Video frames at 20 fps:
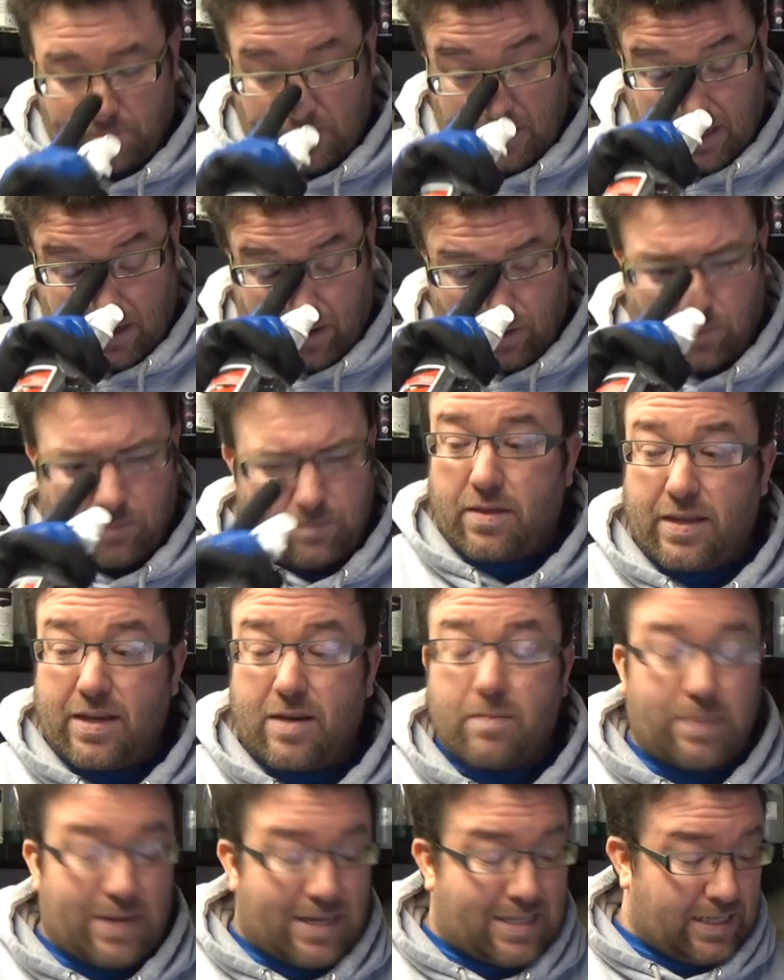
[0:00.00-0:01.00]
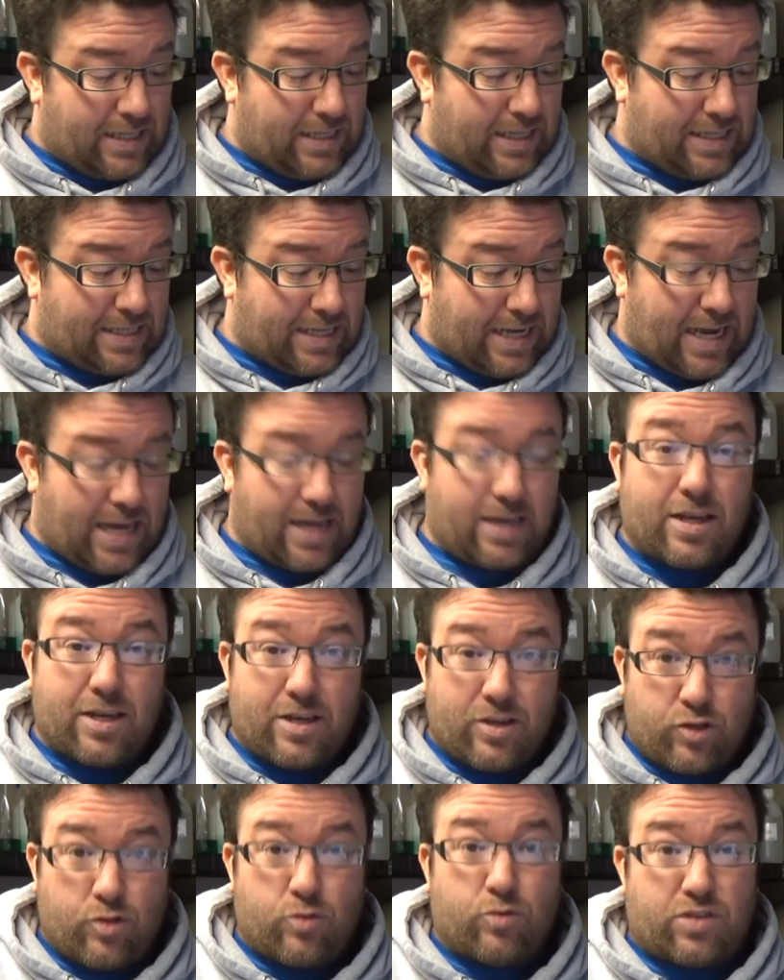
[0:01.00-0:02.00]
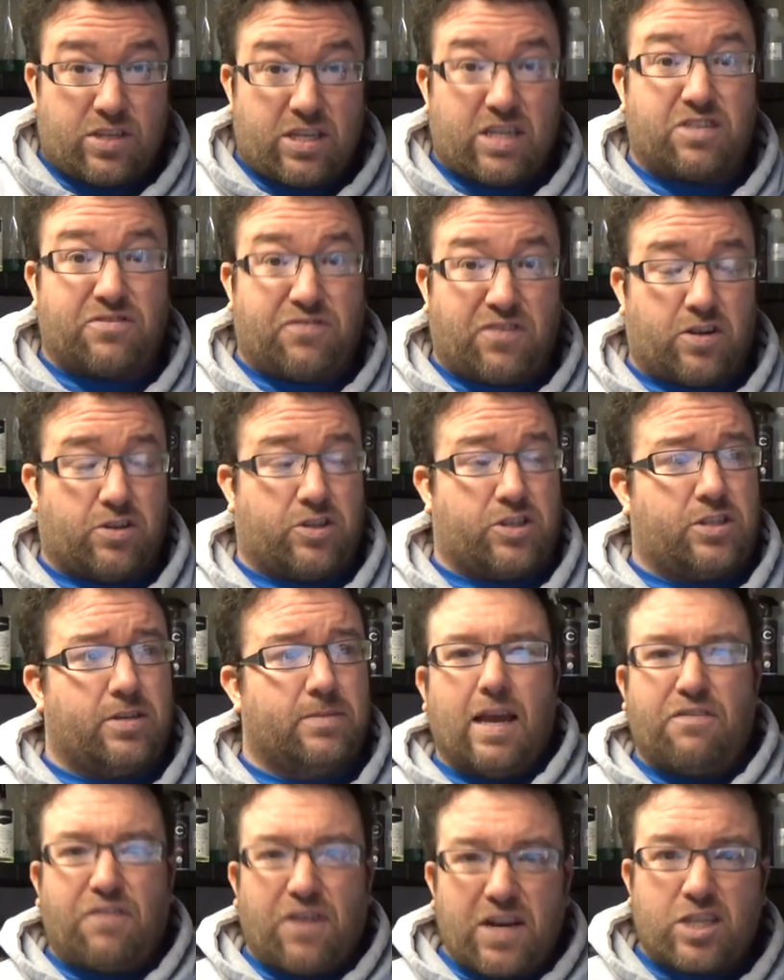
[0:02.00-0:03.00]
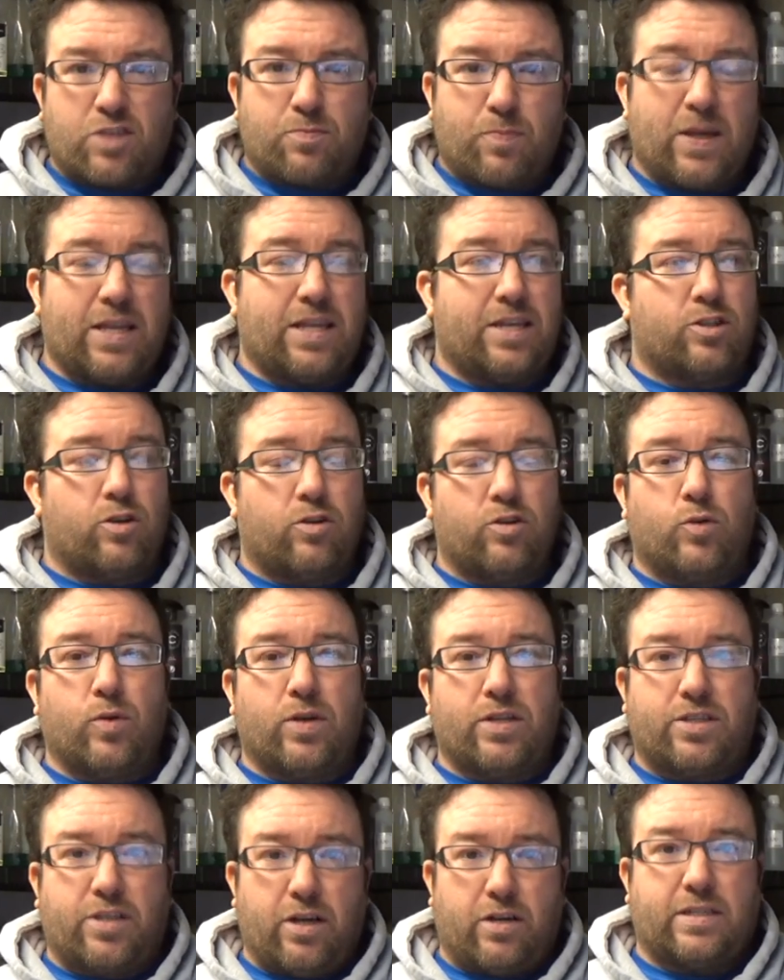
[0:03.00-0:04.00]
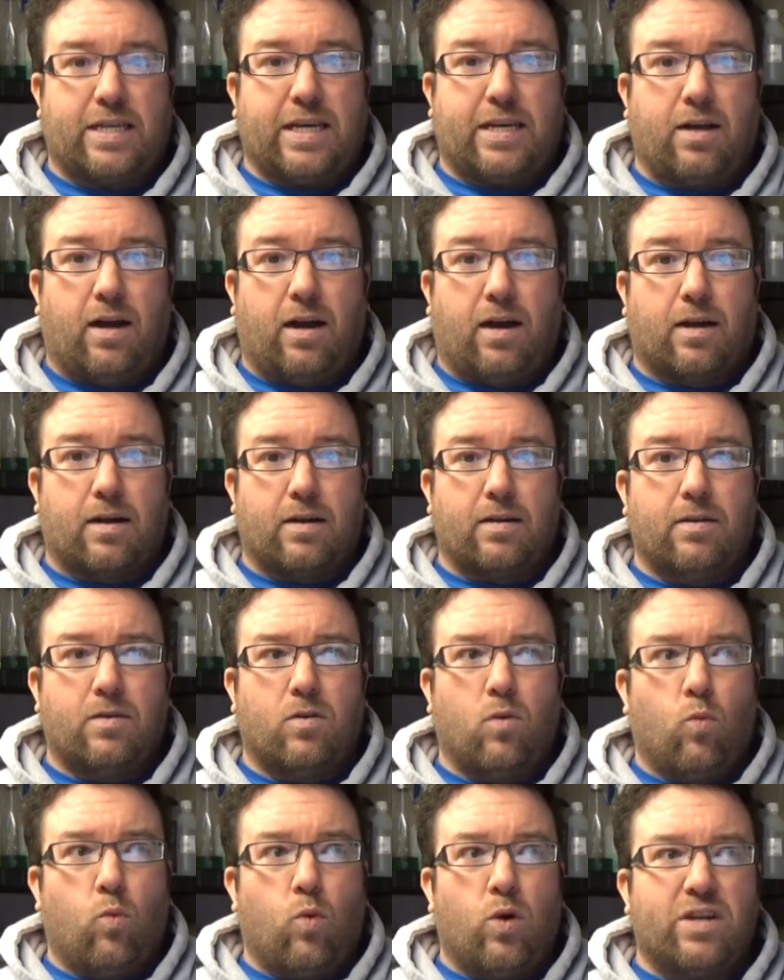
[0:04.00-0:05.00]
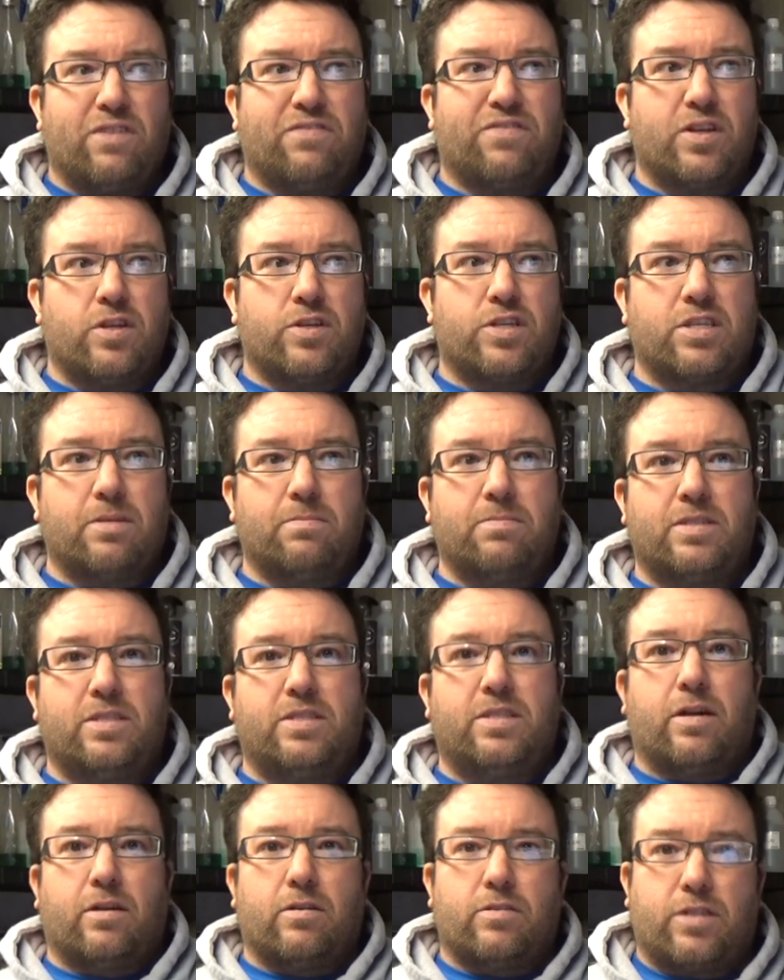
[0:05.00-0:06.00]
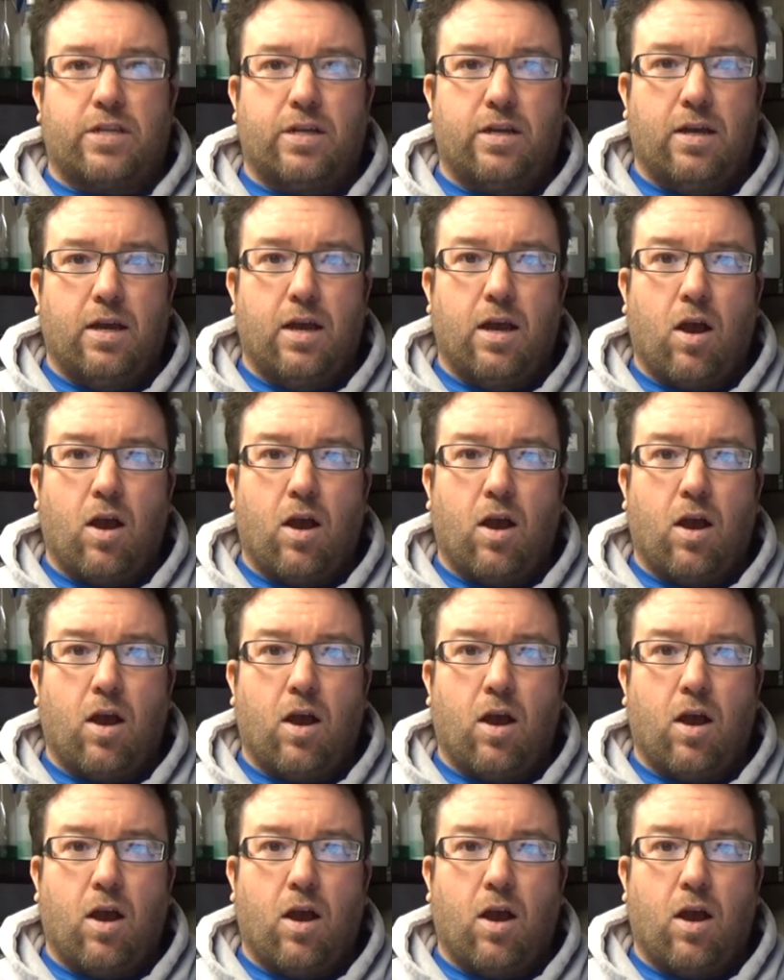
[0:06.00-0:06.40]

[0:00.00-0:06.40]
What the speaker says: Now, they're basically saying, use this first. If I spray this onto a dirty car, what if there's some dirt